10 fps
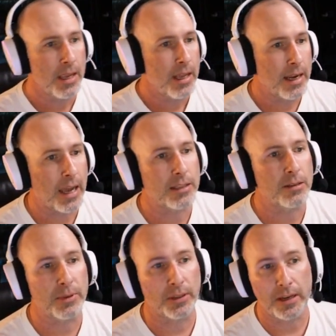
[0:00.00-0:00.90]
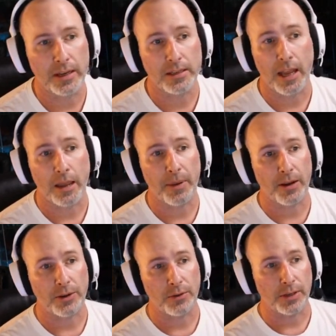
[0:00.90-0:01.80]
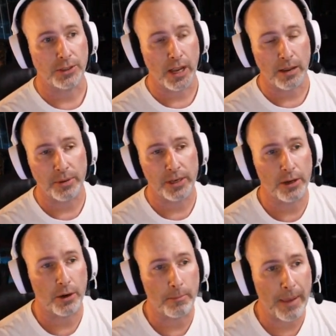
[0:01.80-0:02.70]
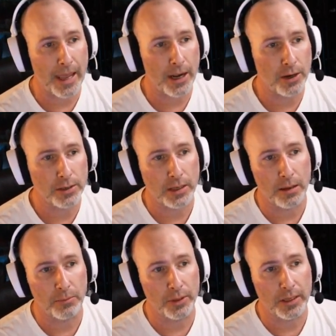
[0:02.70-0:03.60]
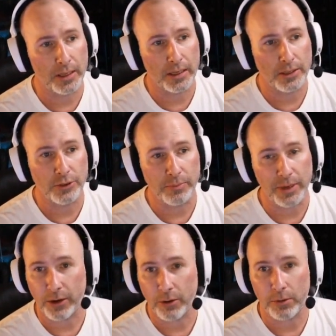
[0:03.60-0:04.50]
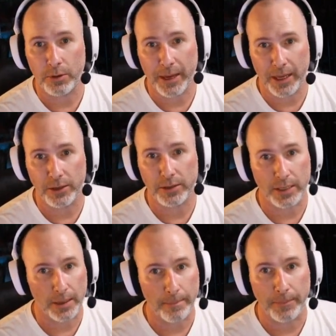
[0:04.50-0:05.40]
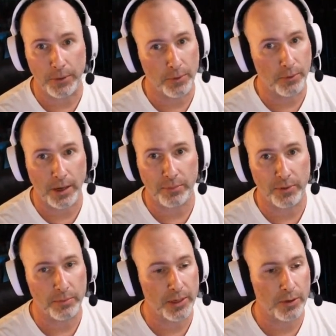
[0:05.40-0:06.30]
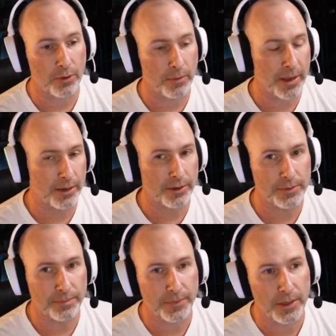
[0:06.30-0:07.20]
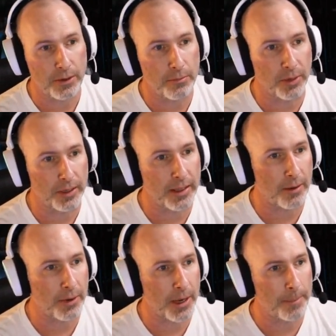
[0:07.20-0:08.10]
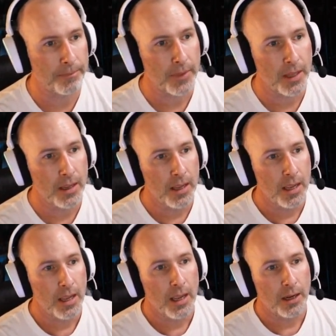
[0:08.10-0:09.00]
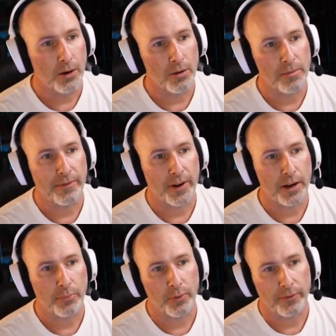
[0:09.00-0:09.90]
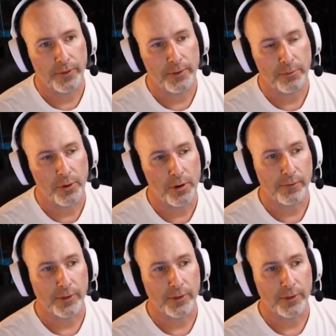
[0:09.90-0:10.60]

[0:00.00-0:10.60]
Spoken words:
Nice ability to snipe out a unit champion or banners. I'm looking at you, Pink Horror Banners. Yep, you run right up on the Pink Horror Banners. you pluck that one out. Going to be very important for you for